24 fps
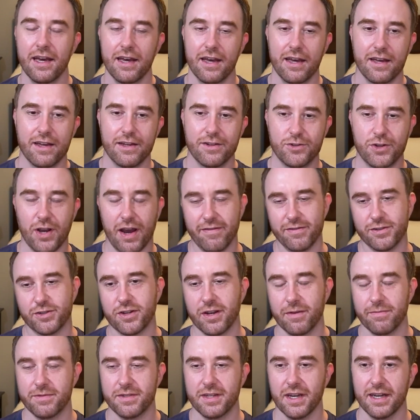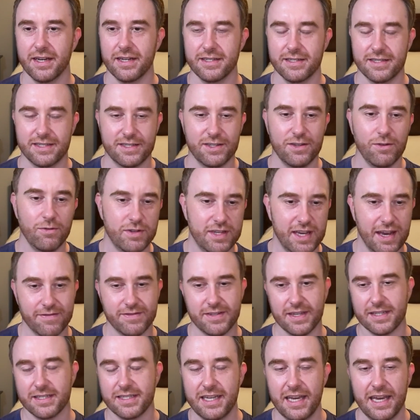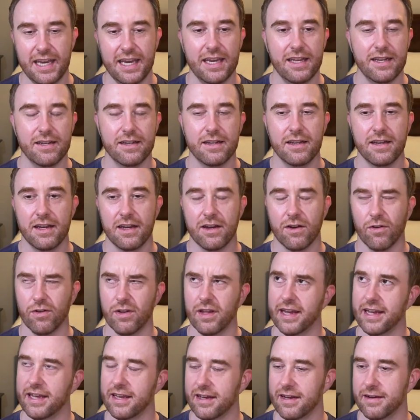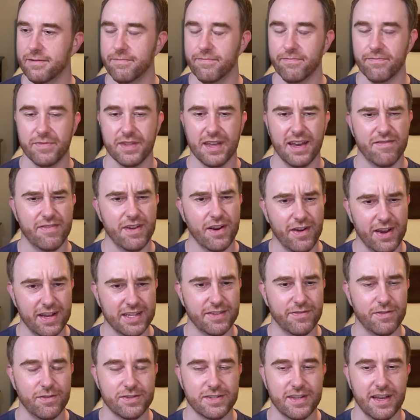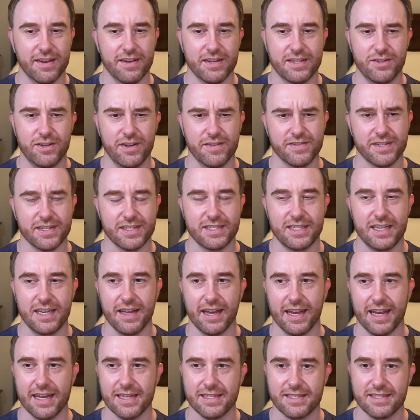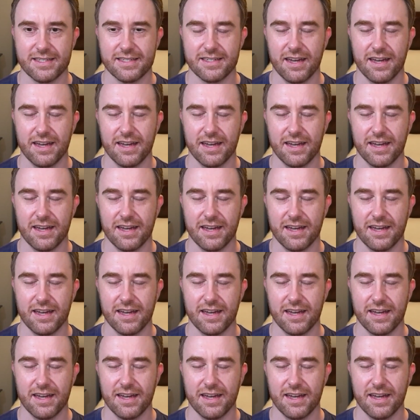JavaScript does UTF-16, or like a variant of UTF-16, I guess.